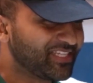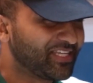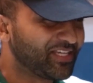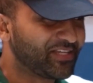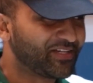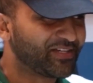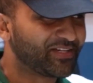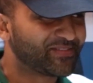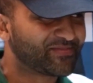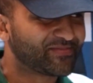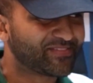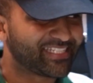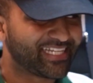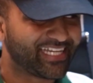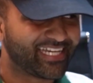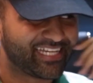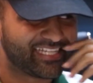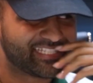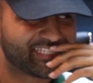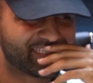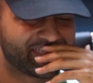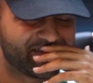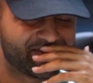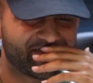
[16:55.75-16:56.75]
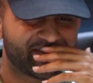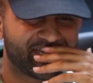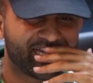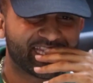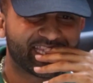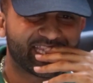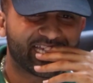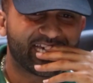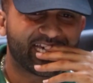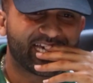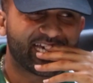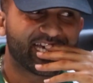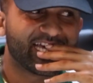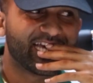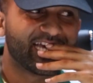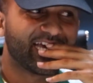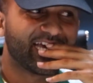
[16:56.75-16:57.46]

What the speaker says: You know what I'm saying? Stuff like that.